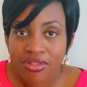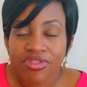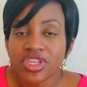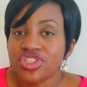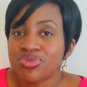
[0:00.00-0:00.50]

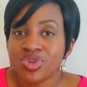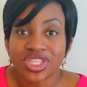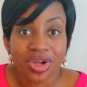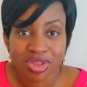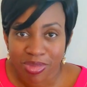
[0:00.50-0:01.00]
This would
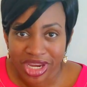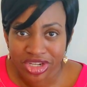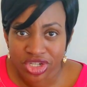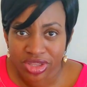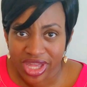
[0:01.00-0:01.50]
tell the
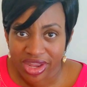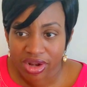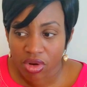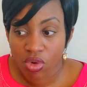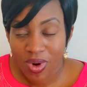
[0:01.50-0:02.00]
manager that,
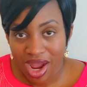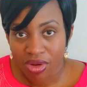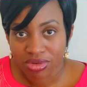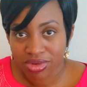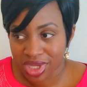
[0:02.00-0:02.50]
oh
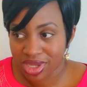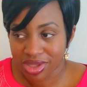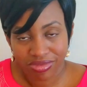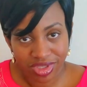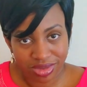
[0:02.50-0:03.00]
wow,
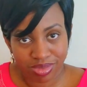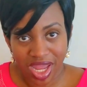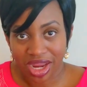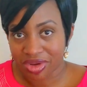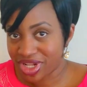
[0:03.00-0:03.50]
okay, this
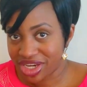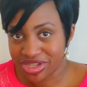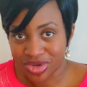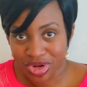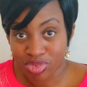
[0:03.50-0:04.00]
guy or lady
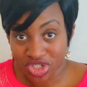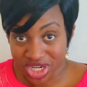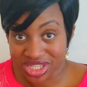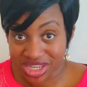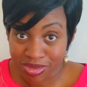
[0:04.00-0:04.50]
is already
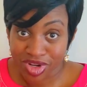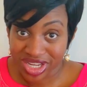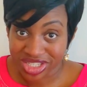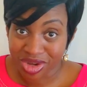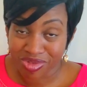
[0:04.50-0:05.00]
projecting him or
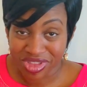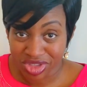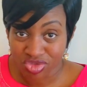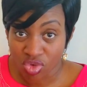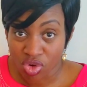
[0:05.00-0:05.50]
herself in
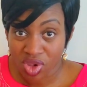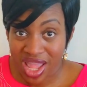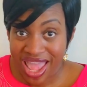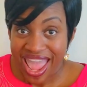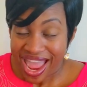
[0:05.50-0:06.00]
this role
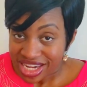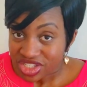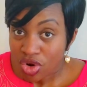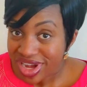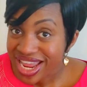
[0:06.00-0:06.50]
and
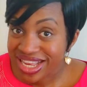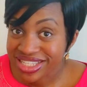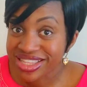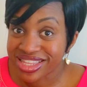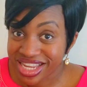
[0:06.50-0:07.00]
is already
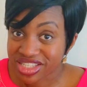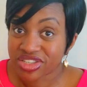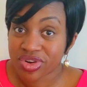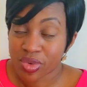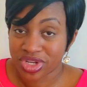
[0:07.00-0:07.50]
asking the
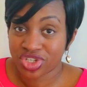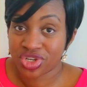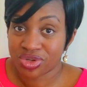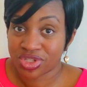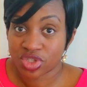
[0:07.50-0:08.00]
necessary
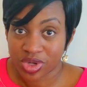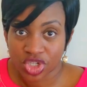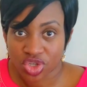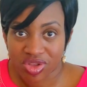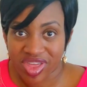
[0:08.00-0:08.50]
questions to
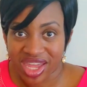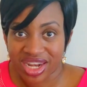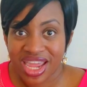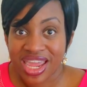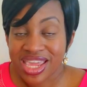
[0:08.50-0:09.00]
ensure
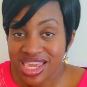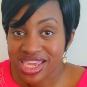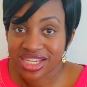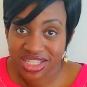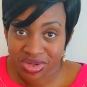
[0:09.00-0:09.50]
that
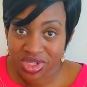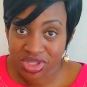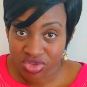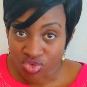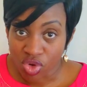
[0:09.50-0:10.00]
he excels in
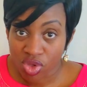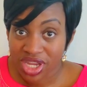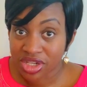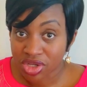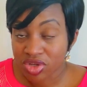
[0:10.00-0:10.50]
this role.
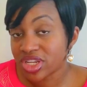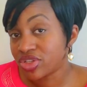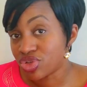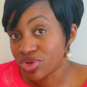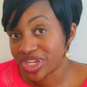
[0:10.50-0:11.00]
And not only
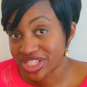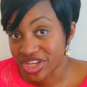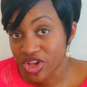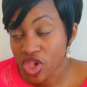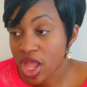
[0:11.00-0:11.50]
do you
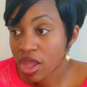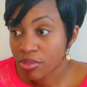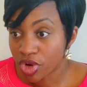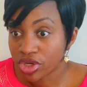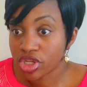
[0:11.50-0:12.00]
excel,
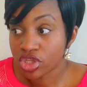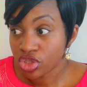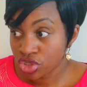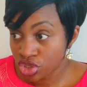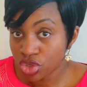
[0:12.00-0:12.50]
but
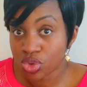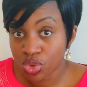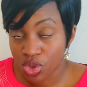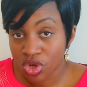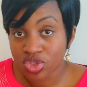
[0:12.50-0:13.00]

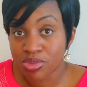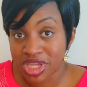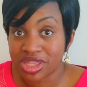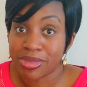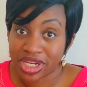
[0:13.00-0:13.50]
you also
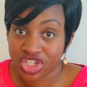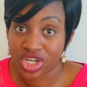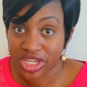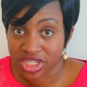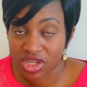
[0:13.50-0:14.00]
make the
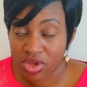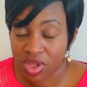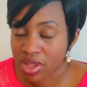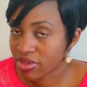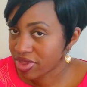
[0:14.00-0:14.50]
manager excel.
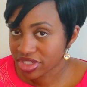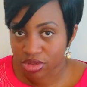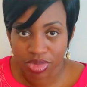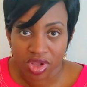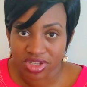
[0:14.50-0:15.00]
That's
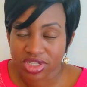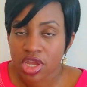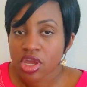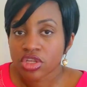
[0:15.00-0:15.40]
a plus.